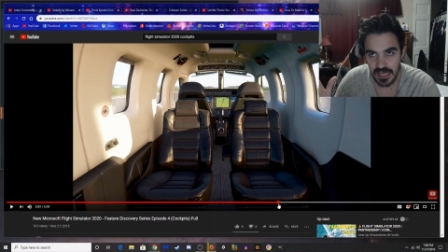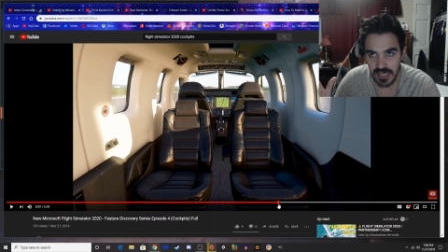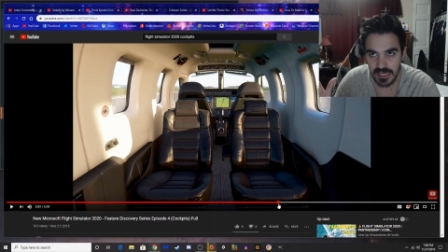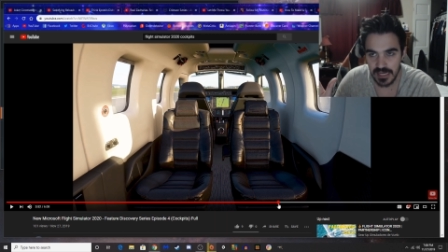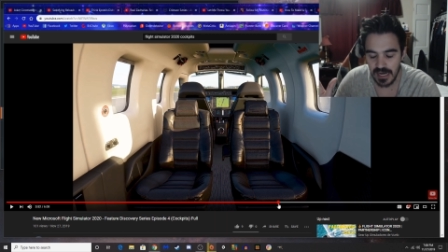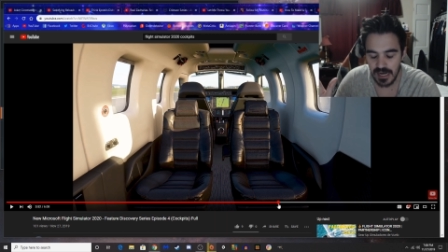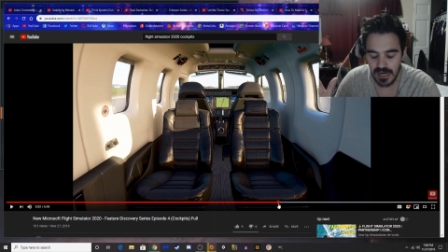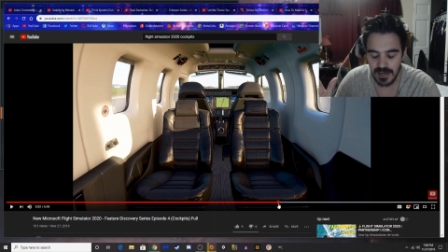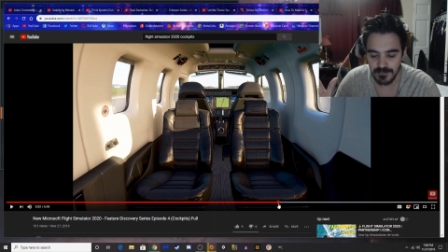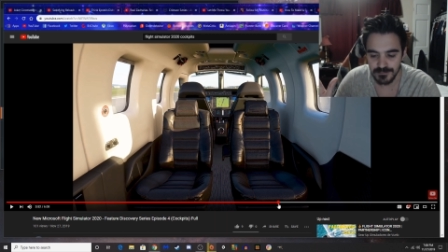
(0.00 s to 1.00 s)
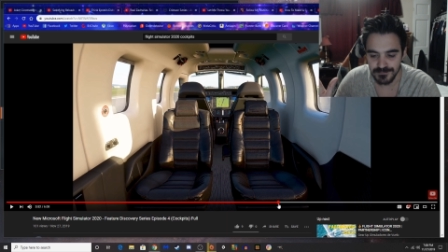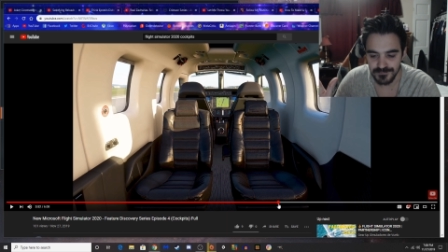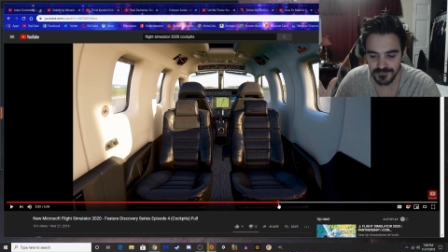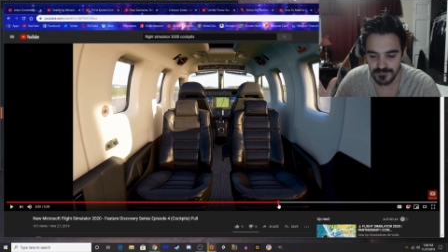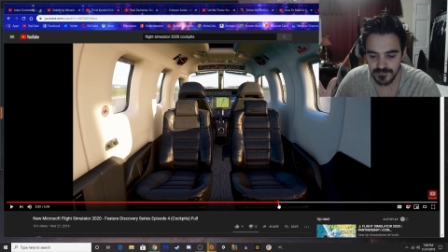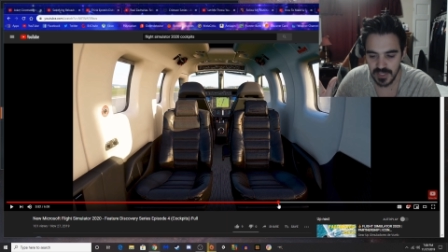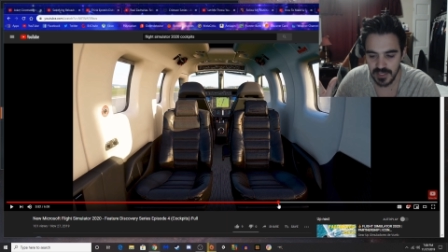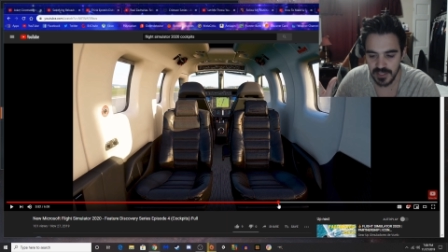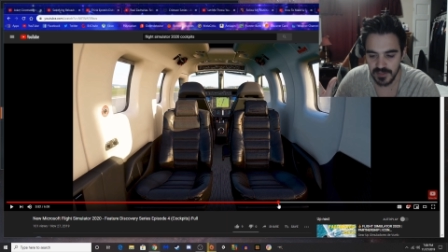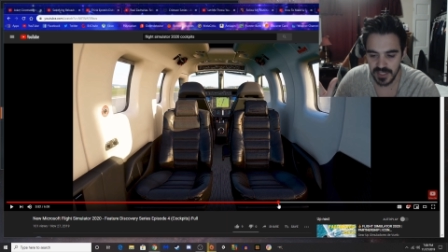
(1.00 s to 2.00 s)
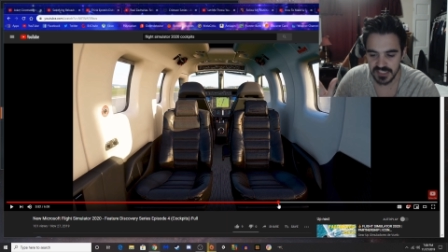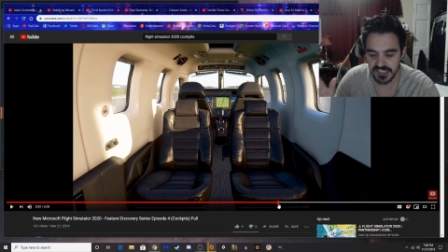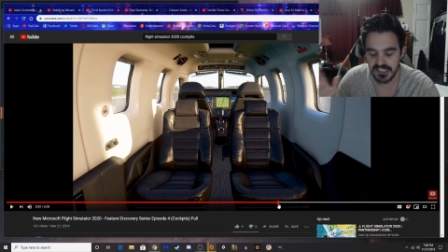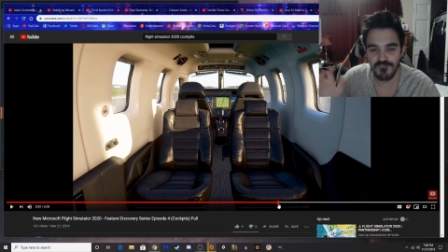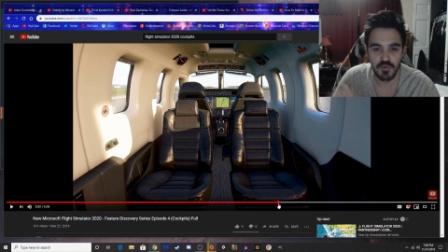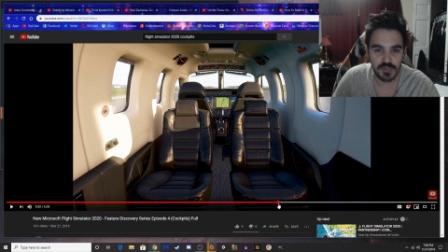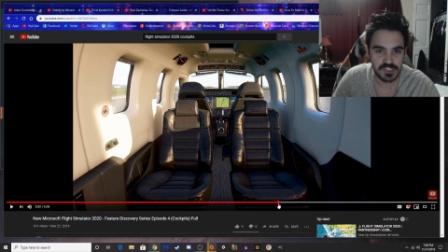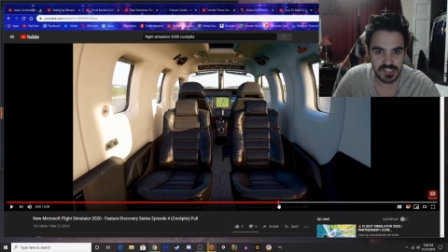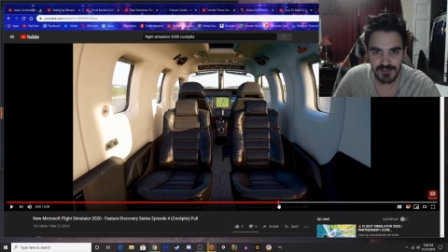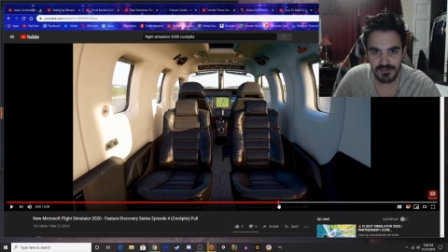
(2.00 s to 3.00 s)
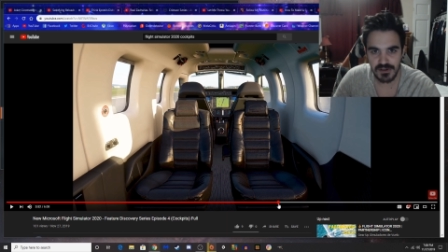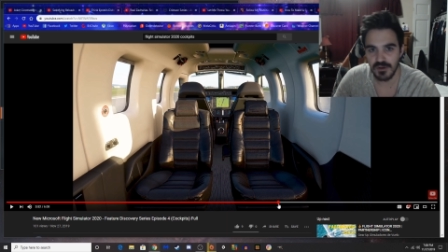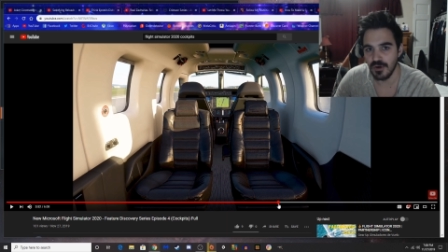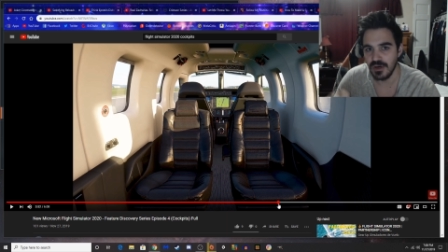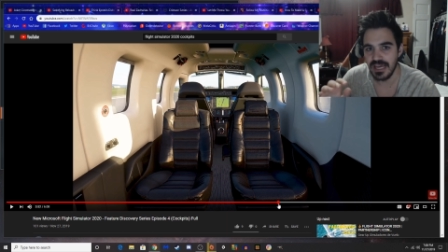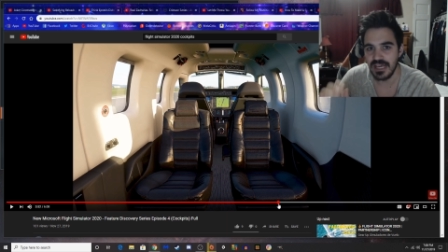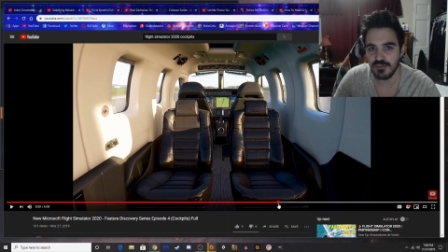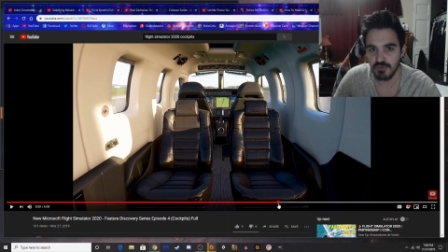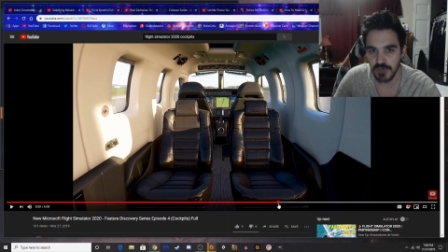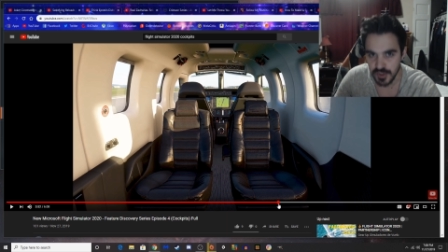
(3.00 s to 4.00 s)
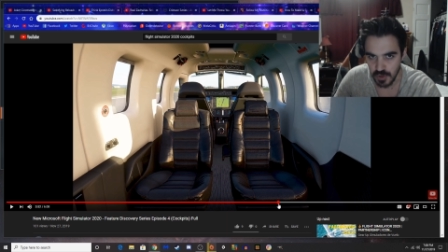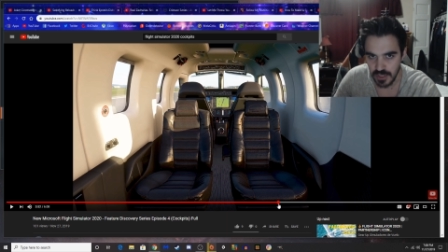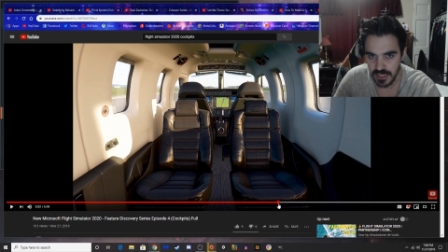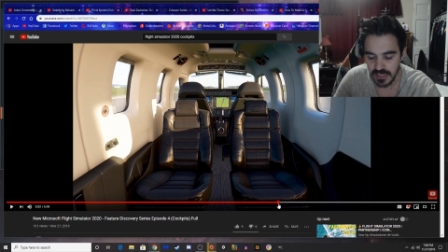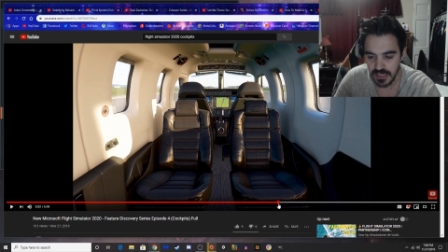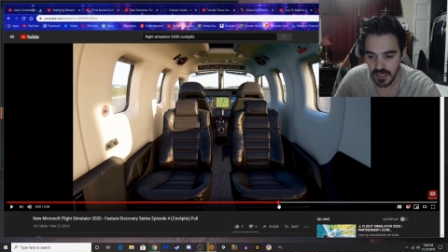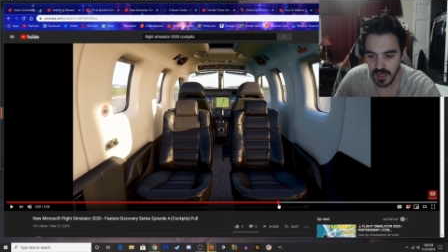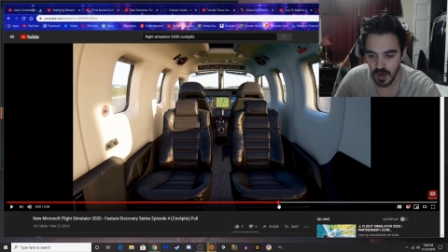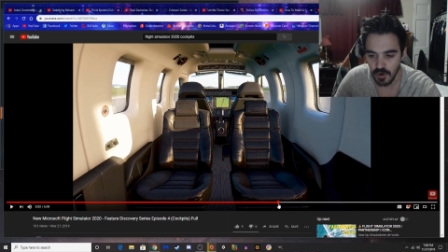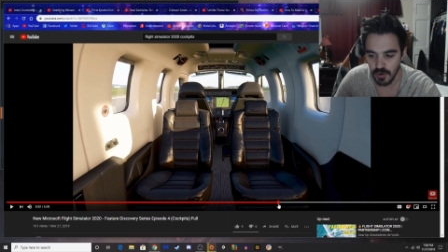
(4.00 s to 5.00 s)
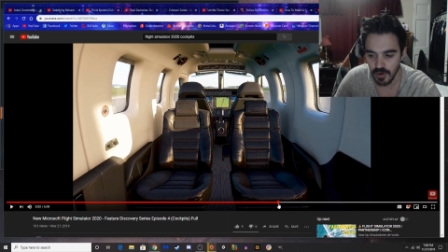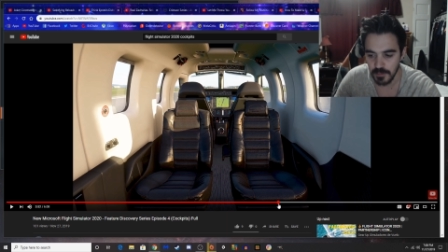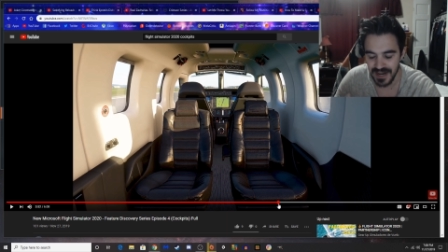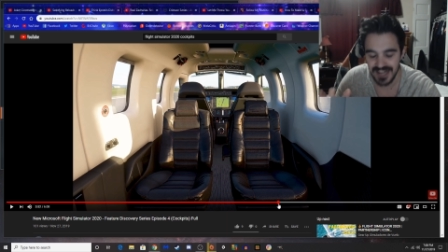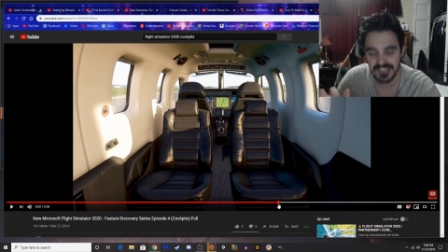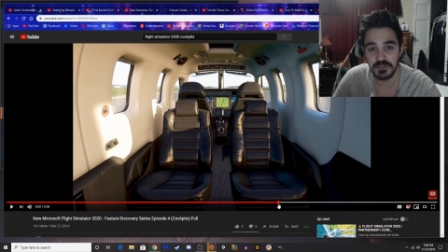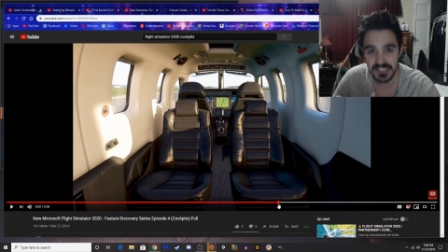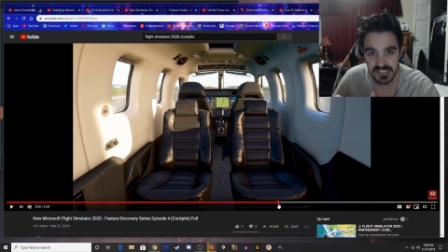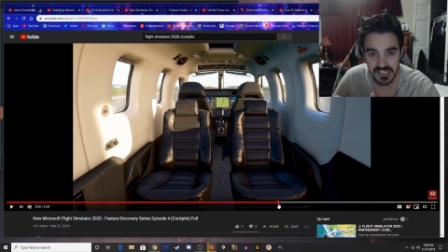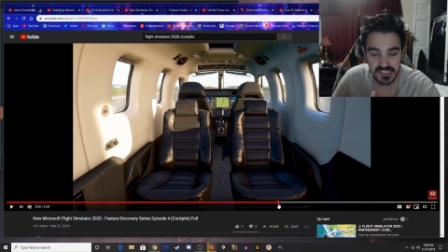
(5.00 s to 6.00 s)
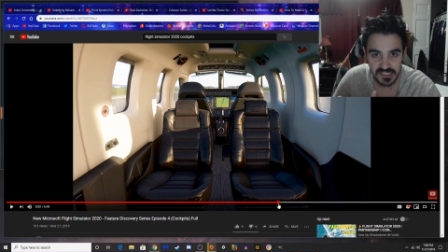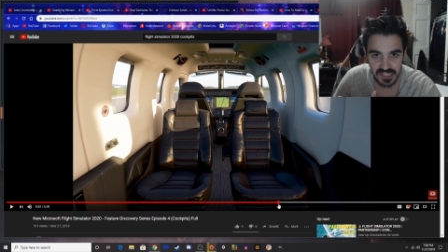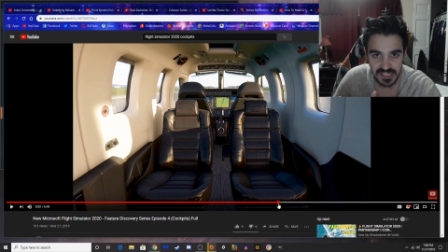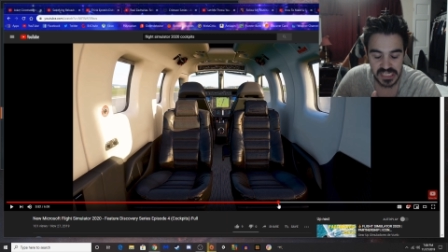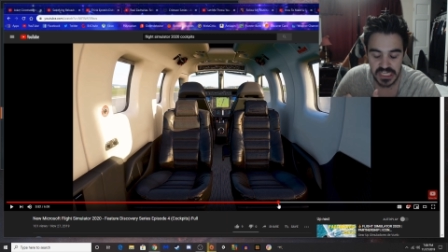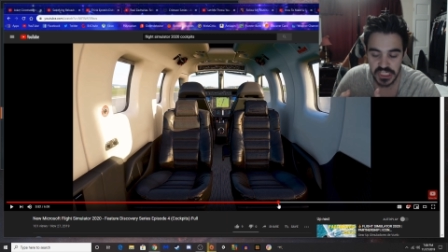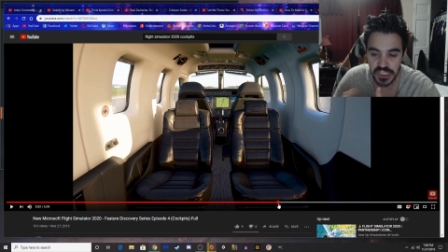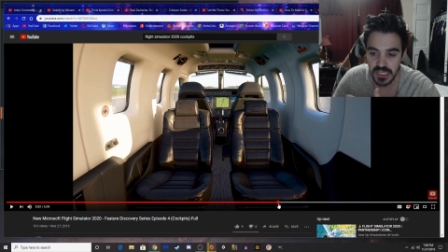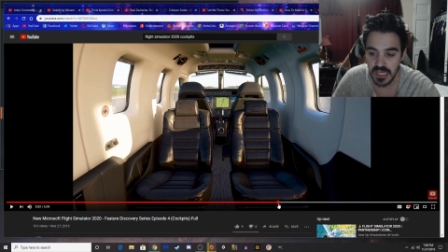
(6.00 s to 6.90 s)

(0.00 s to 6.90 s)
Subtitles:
in like a 747 or an A320neo or possibly the Cessna Citation,